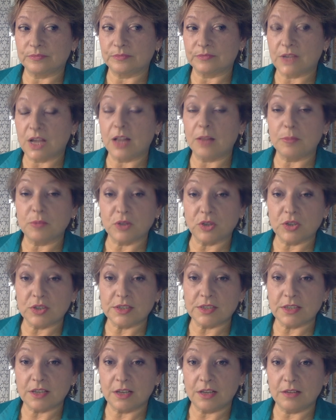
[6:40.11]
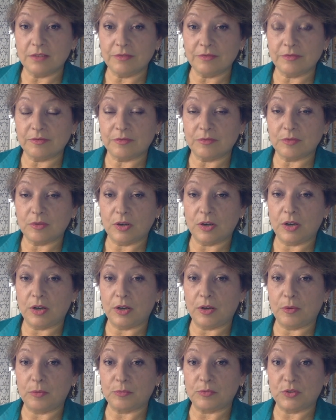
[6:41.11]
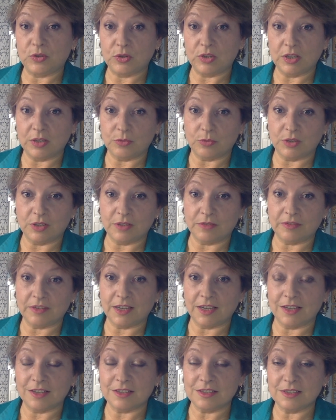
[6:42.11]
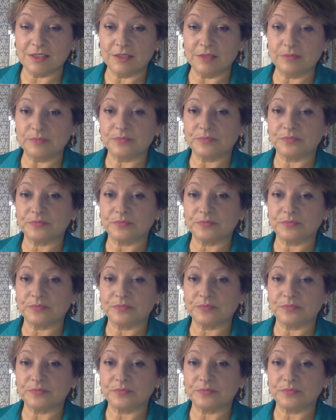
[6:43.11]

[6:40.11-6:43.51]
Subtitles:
helped herself to get rid of cancer,